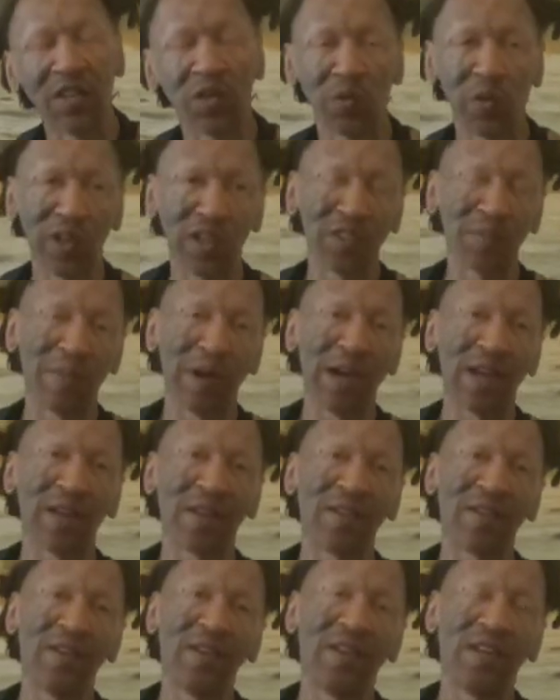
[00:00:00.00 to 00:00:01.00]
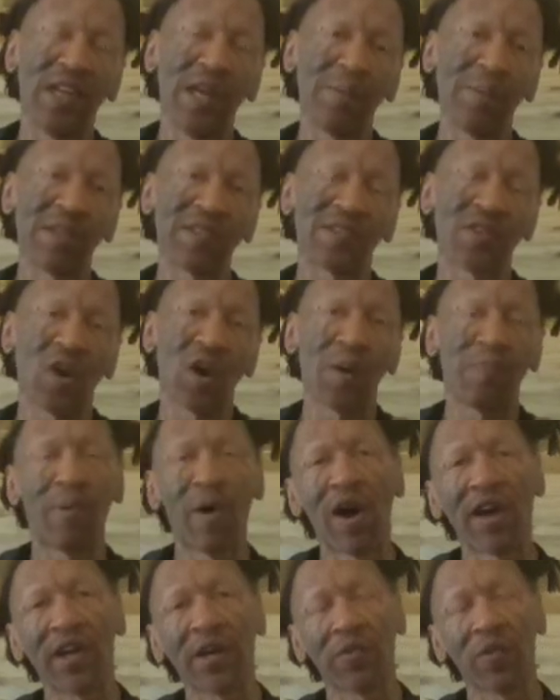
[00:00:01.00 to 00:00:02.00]
as well as my
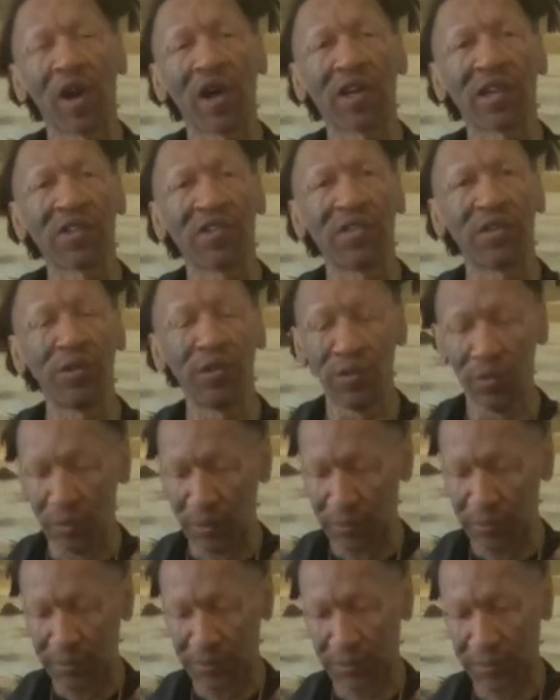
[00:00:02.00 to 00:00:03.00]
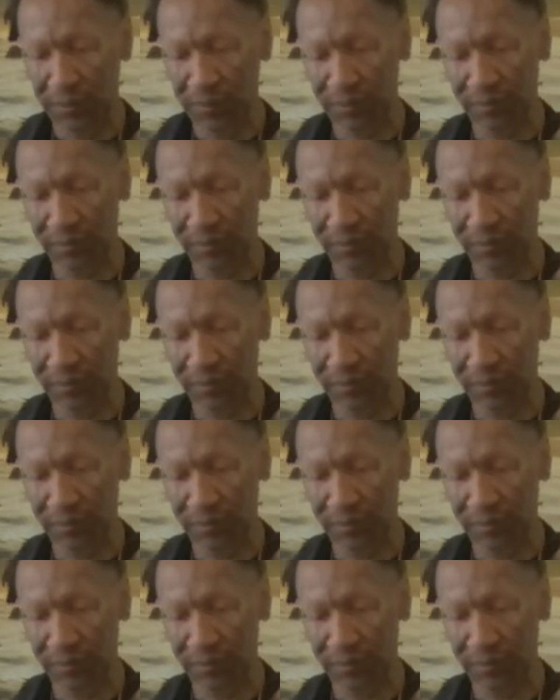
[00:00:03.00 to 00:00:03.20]
MSR Pocket Rocket 2.